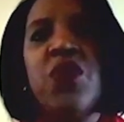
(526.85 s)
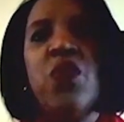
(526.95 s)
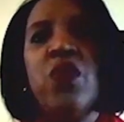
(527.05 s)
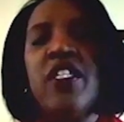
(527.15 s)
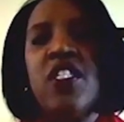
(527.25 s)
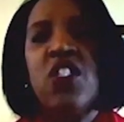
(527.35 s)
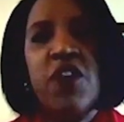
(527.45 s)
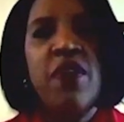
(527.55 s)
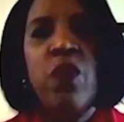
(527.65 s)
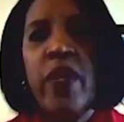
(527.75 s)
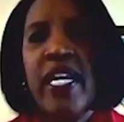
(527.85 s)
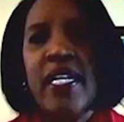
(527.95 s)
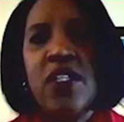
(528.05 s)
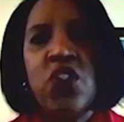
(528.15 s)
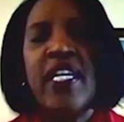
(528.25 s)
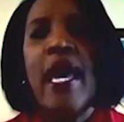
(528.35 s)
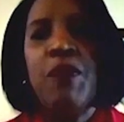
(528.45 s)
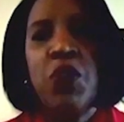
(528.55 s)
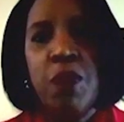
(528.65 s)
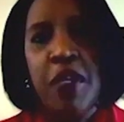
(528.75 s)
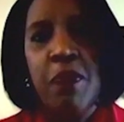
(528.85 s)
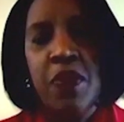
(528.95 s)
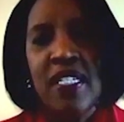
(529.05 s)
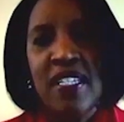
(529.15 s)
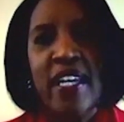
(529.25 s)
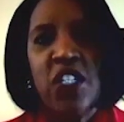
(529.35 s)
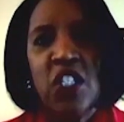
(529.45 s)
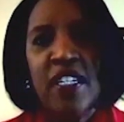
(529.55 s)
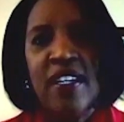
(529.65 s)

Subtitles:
or different ways to capture people's attention